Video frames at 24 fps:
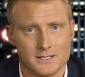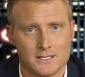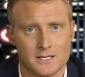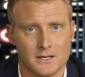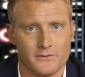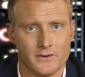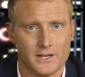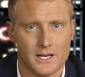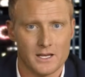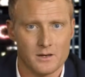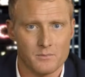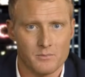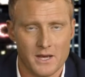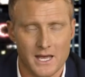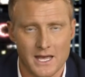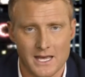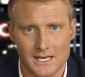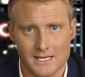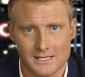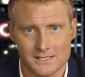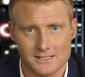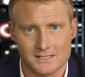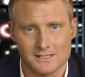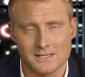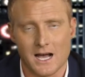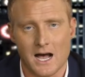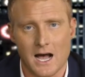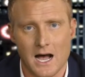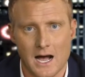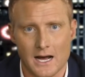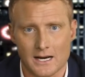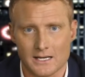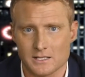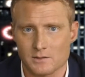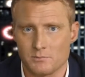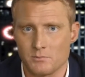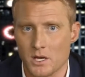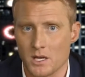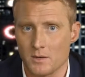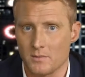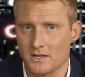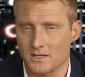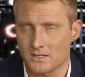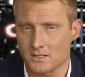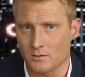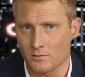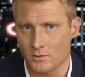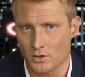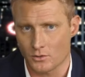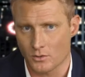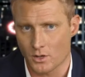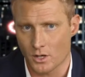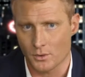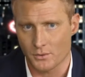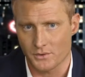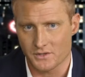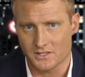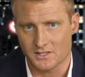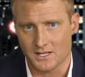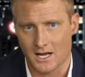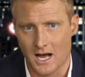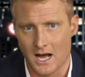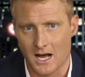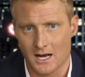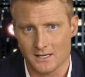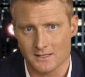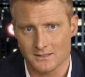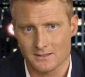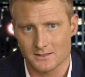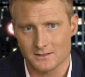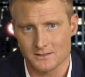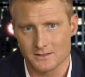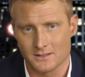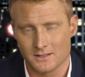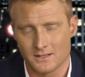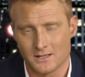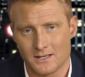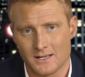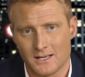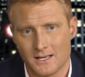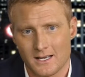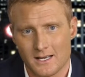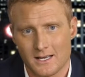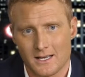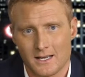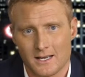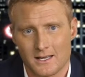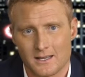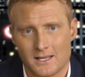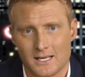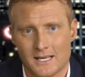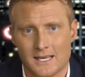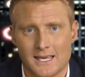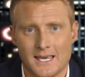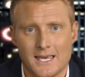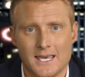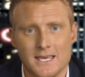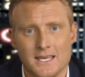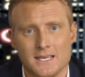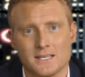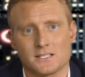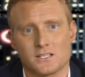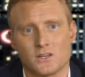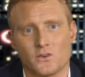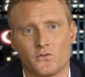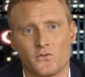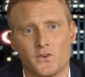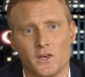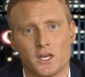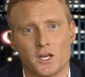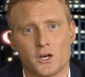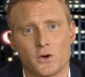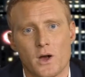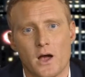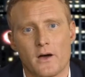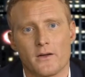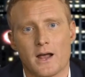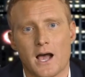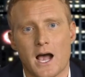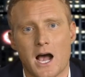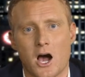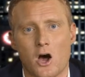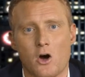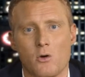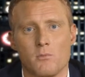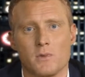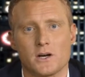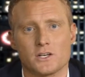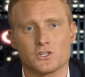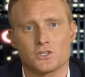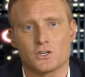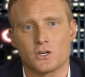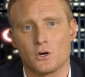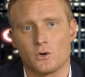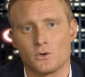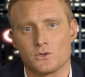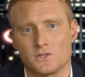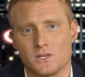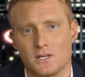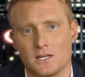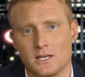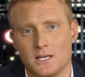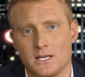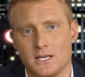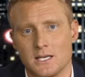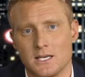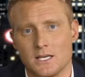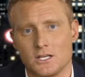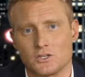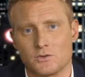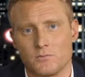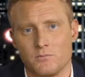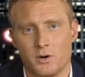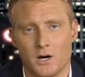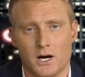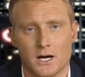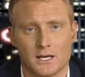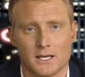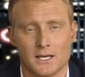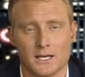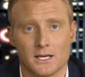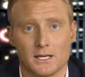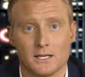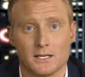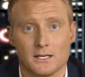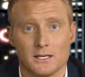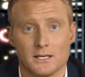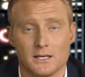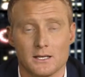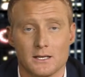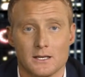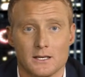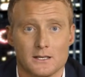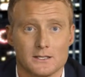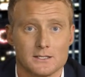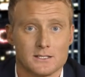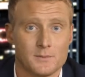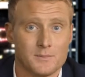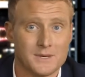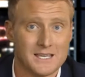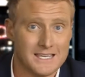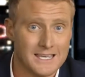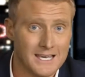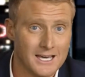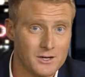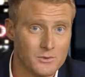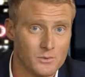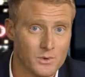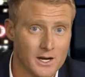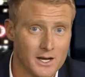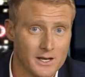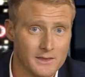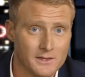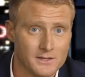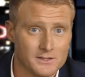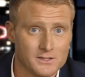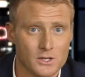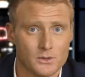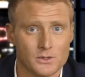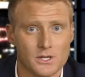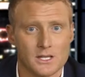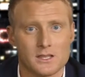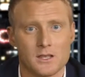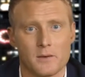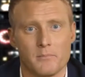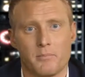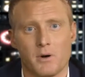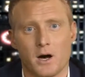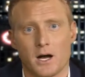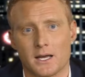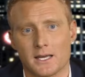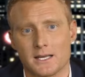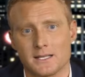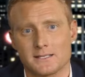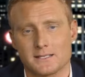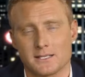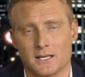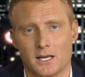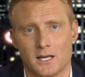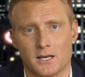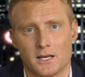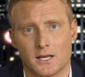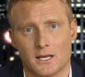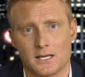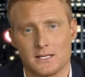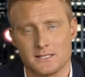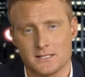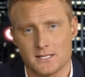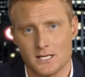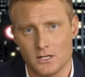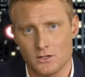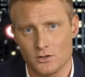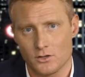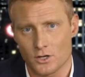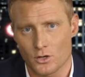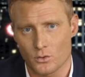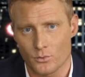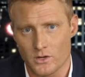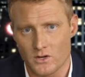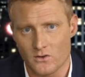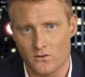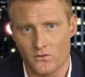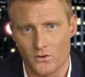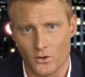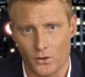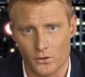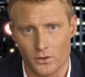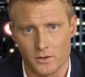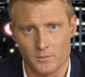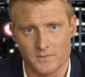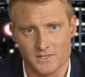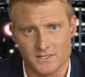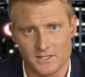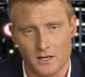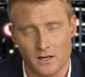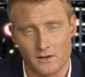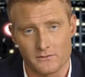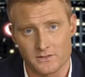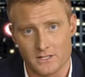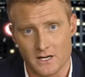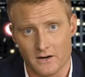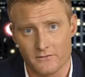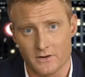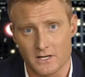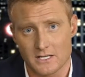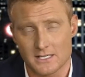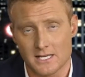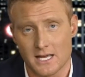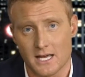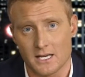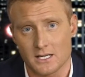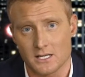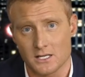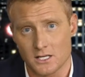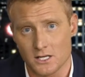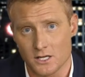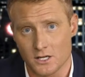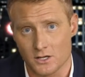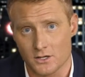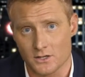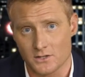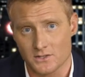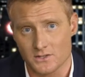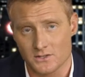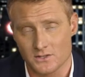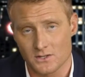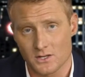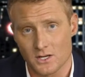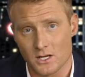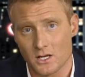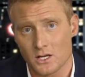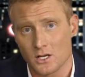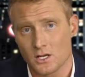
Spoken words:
Dividend paying stocks, maybe some growth stocks. The key is to figure out how much goes into each bucket to begin with so that the buckets can continue to refill themselves every 10 years.